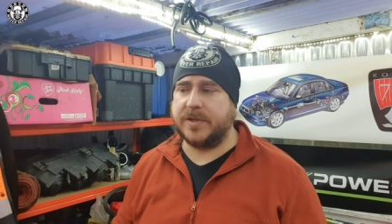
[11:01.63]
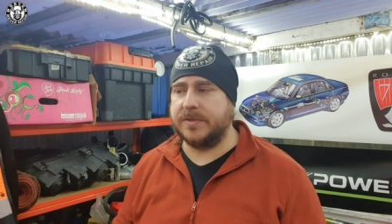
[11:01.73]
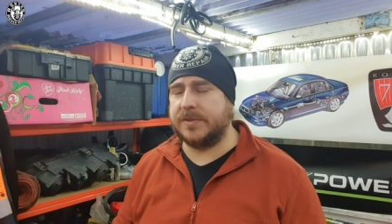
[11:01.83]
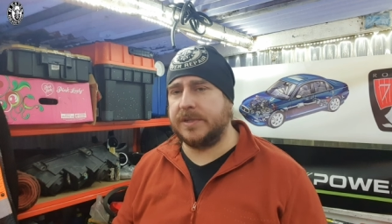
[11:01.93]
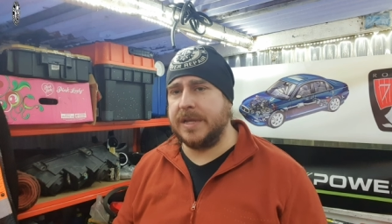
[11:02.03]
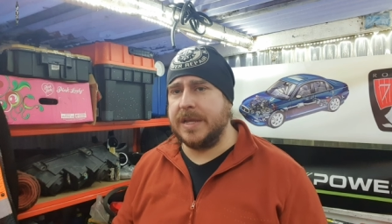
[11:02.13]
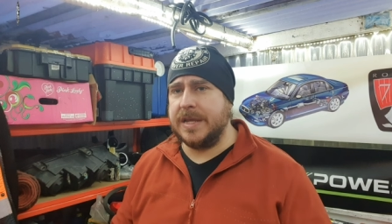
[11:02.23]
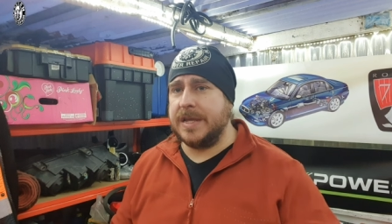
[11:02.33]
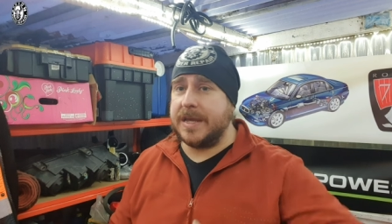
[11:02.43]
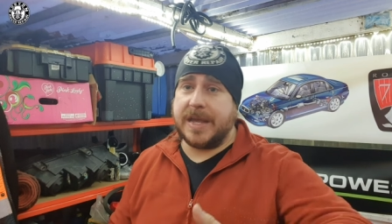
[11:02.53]
months.
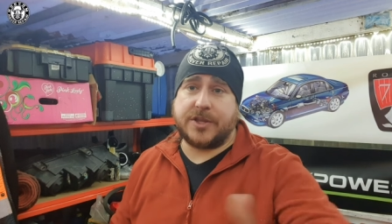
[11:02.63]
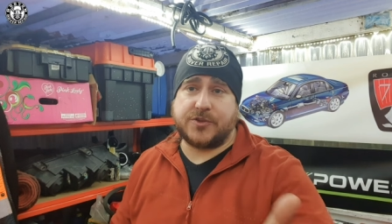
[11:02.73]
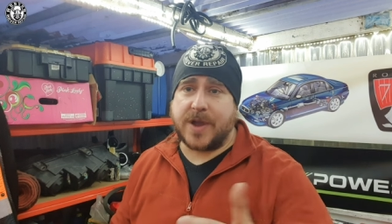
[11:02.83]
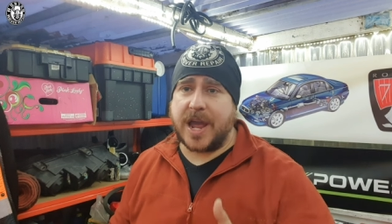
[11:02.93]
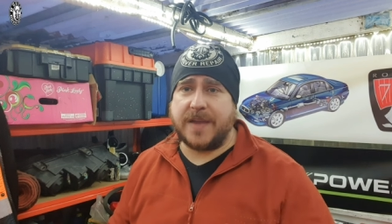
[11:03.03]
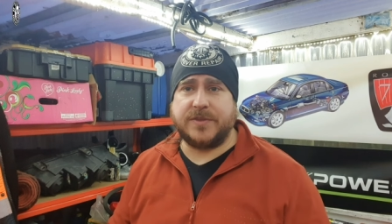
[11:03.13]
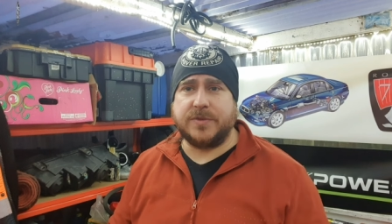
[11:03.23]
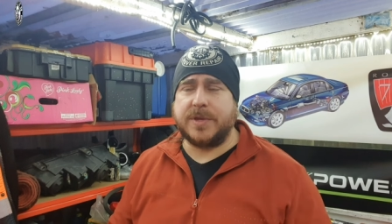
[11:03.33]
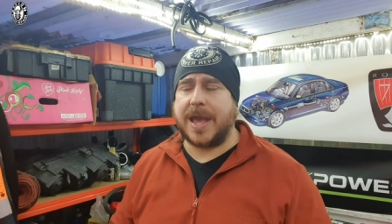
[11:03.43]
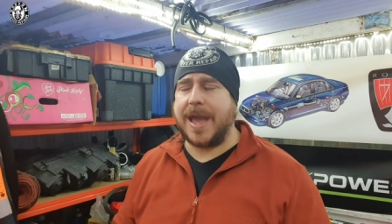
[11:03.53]
It drives
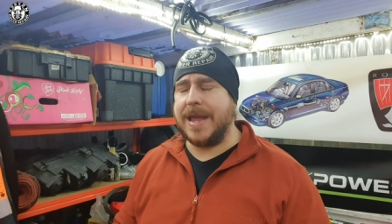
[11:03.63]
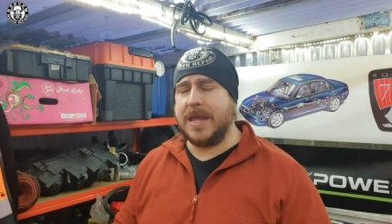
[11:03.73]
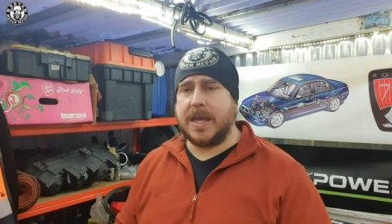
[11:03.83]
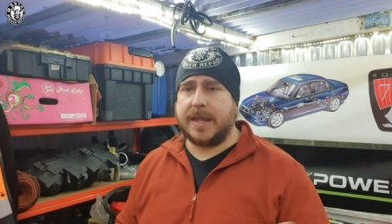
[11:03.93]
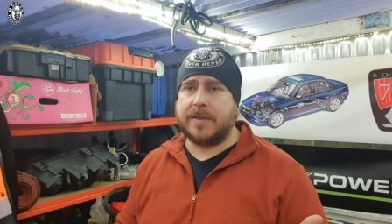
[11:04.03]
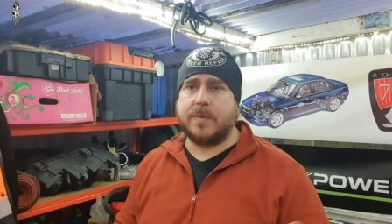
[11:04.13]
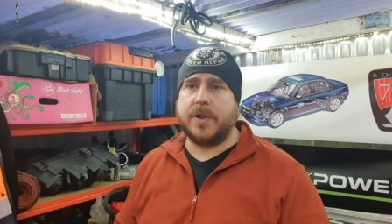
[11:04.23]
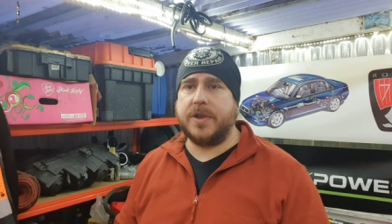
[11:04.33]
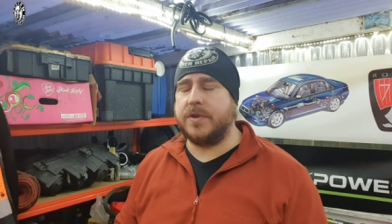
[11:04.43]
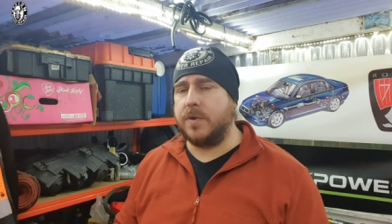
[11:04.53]
okay, you get to
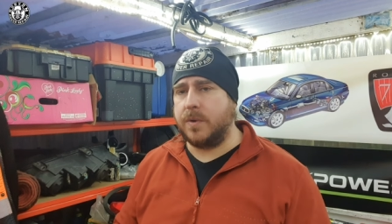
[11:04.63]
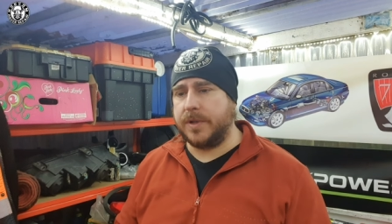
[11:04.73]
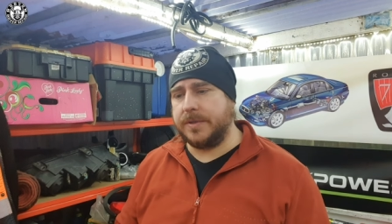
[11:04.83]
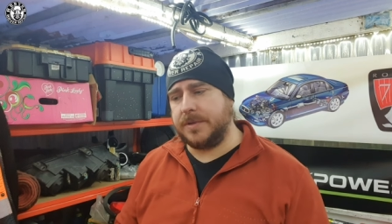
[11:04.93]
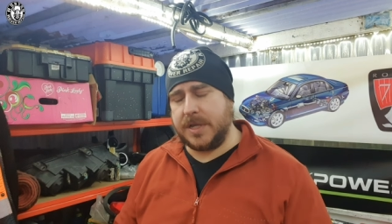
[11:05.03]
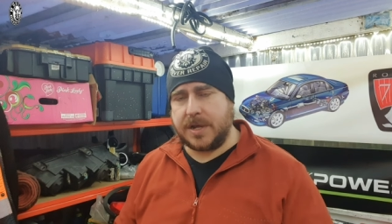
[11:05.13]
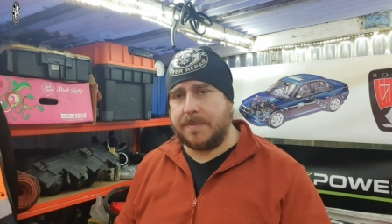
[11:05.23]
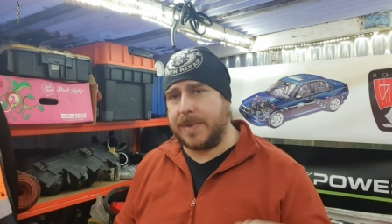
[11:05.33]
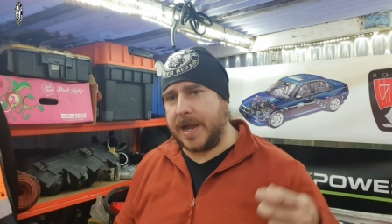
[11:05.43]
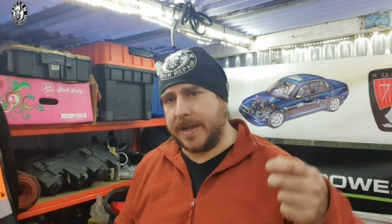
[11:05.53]
where you're going, you
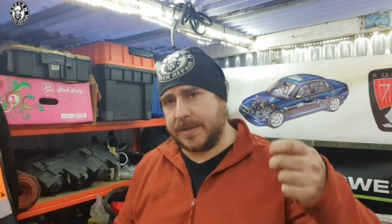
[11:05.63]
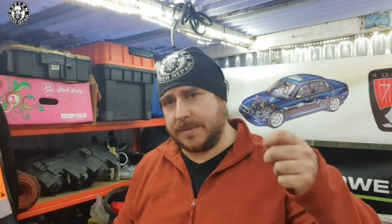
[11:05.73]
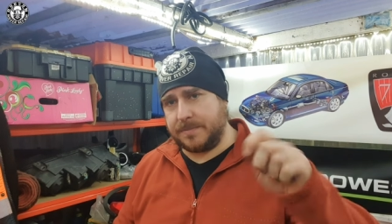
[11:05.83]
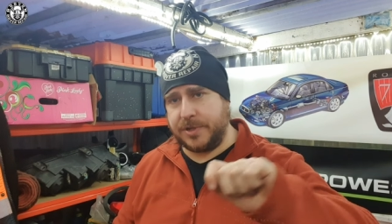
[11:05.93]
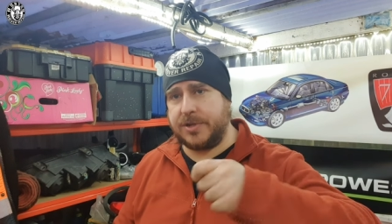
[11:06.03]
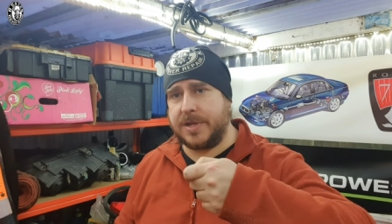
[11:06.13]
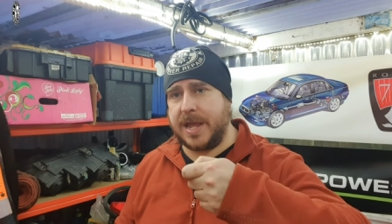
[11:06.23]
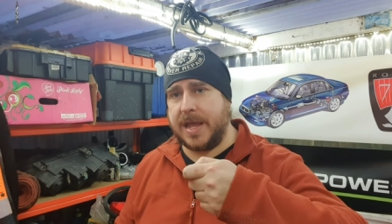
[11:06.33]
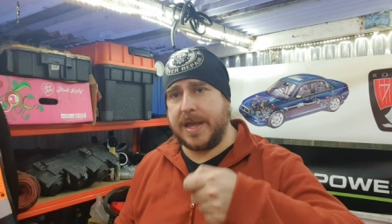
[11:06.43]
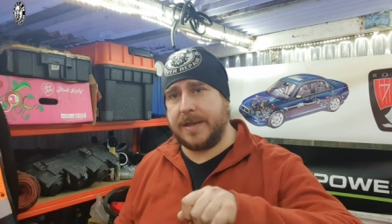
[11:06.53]
come back, put your
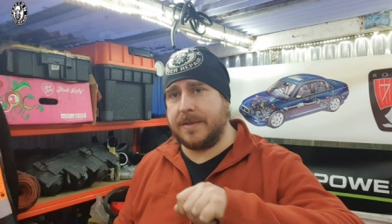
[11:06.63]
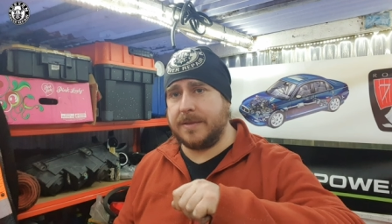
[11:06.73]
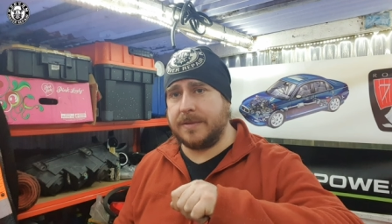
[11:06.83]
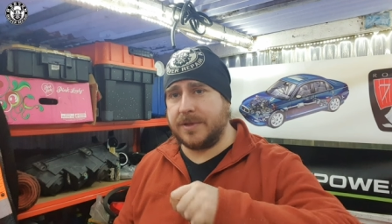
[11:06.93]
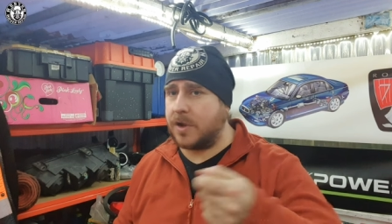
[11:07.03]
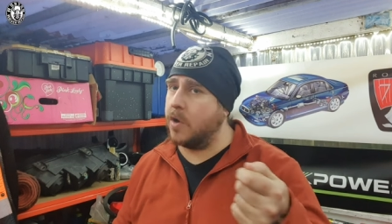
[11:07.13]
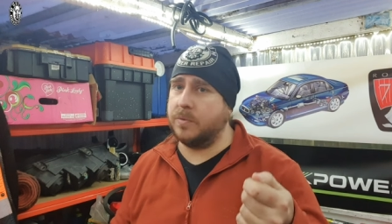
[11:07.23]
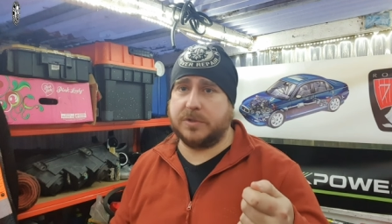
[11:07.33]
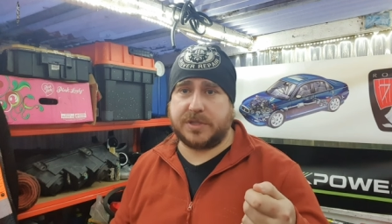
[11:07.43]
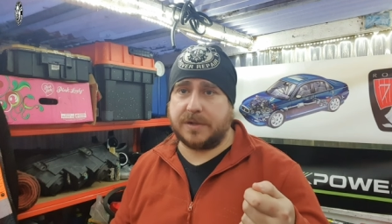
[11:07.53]
key in, car
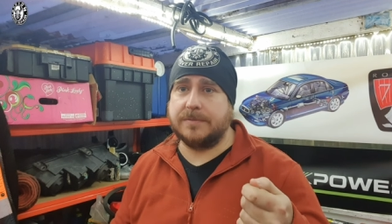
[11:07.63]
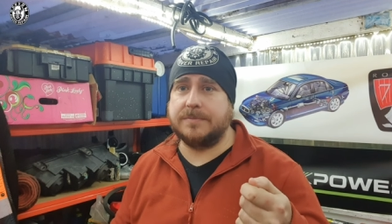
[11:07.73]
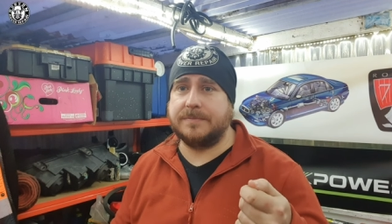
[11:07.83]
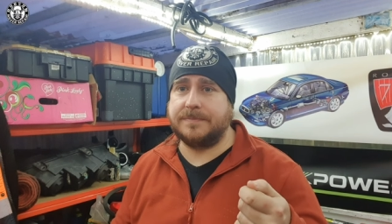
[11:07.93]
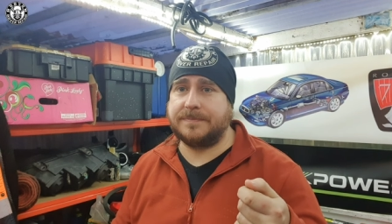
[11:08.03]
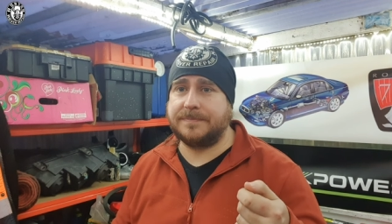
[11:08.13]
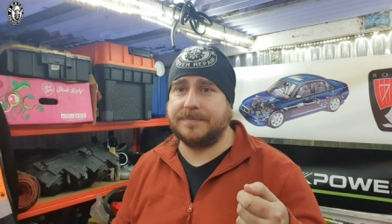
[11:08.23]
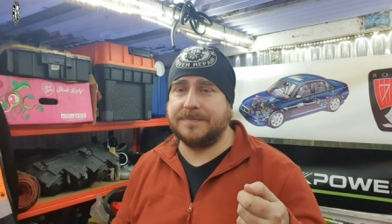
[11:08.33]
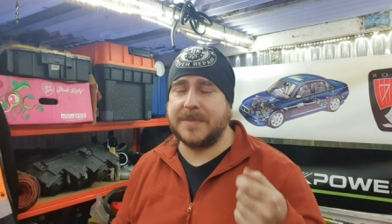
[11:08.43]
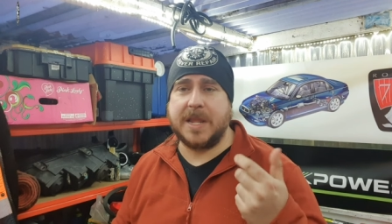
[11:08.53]
won't start.
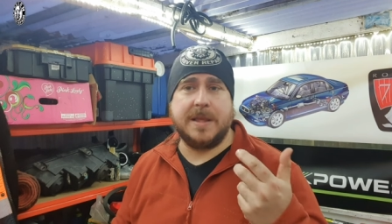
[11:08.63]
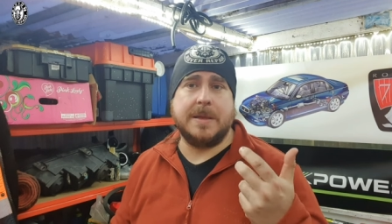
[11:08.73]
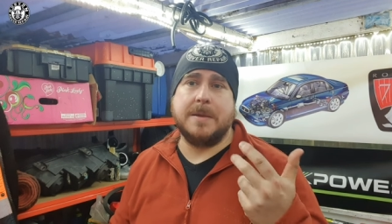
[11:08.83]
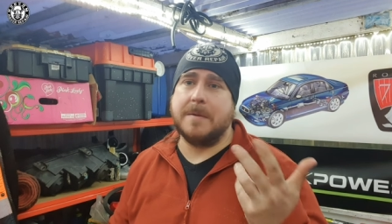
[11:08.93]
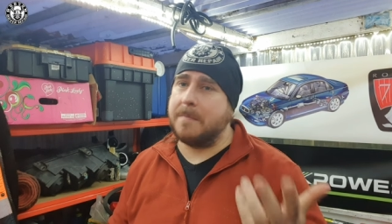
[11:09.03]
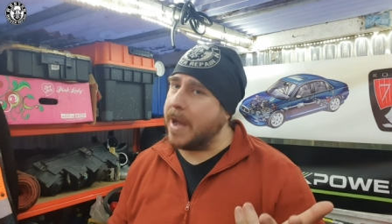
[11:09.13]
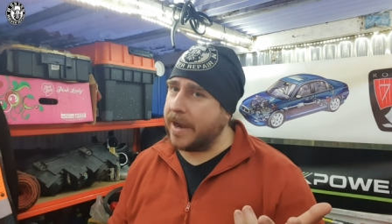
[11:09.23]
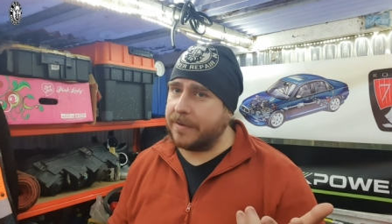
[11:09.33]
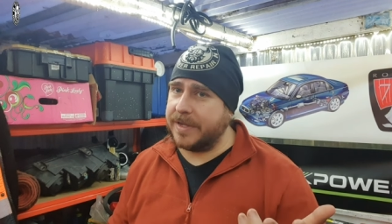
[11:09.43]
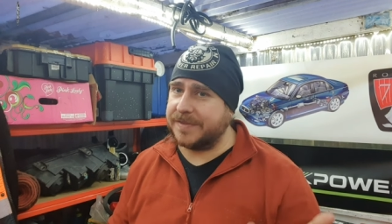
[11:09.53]

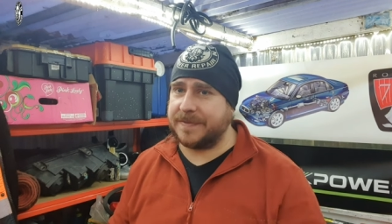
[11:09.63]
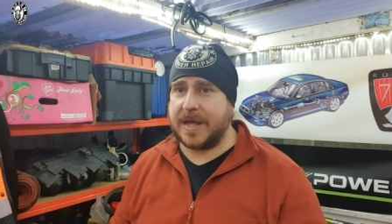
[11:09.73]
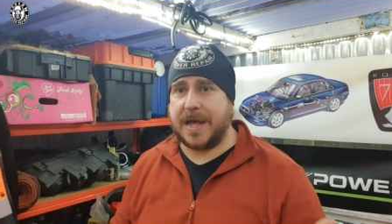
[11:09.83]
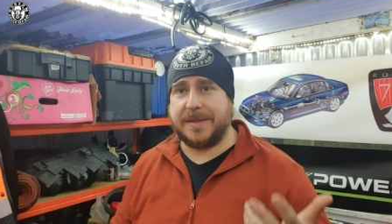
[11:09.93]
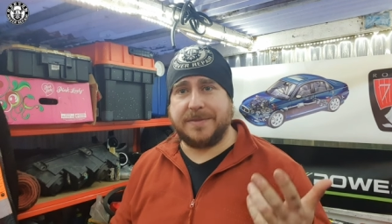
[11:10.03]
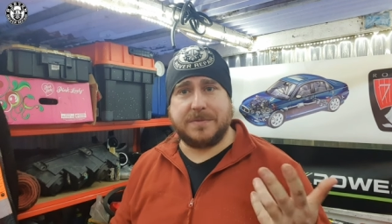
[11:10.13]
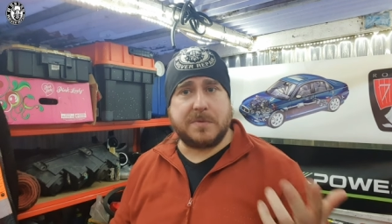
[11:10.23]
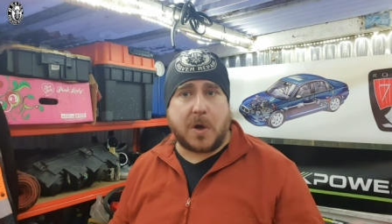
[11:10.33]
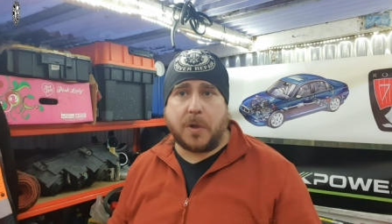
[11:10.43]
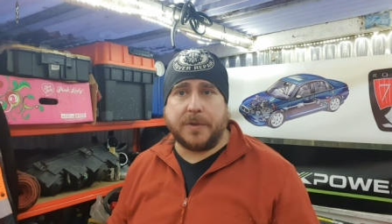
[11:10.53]
Batteries flat,
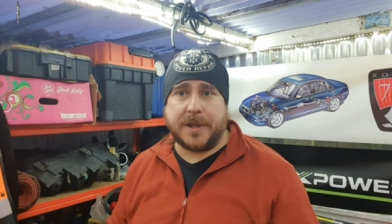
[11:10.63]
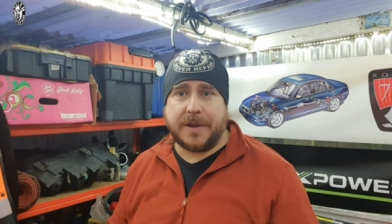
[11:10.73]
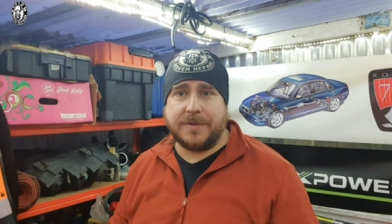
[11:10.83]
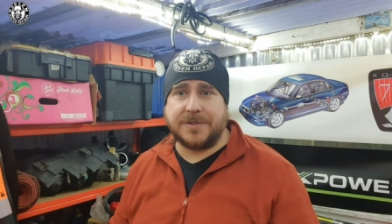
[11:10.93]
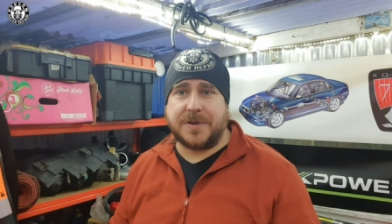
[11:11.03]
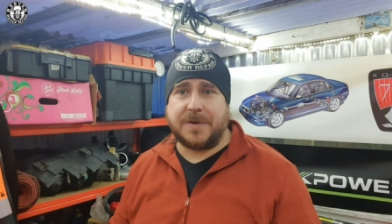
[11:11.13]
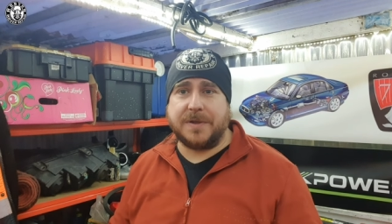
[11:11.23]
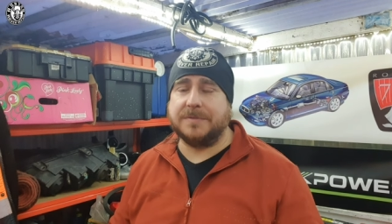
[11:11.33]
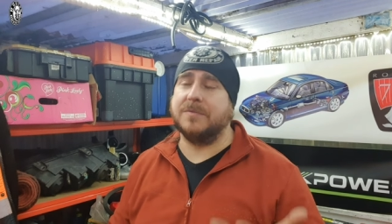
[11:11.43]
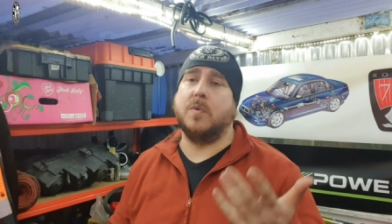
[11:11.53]
alternator's
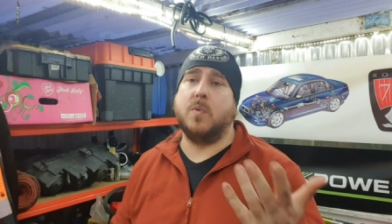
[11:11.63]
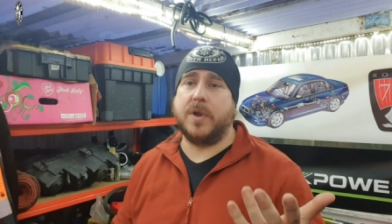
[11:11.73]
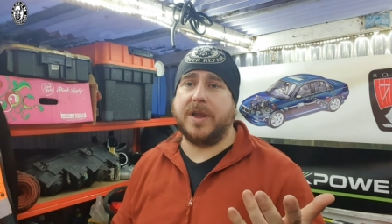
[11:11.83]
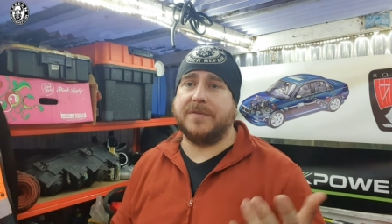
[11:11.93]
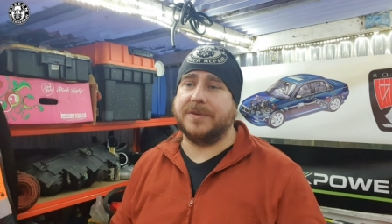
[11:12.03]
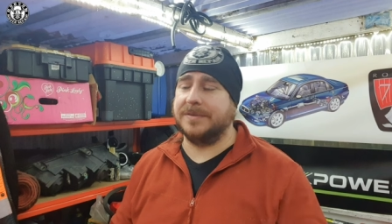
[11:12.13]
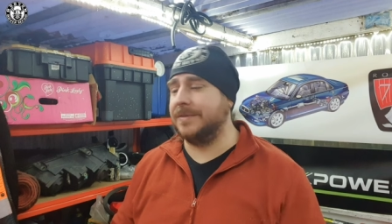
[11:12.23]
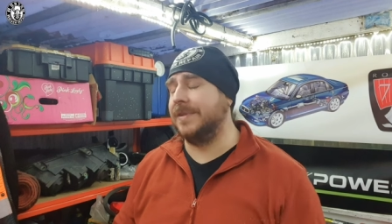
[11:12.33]
gone, whatever.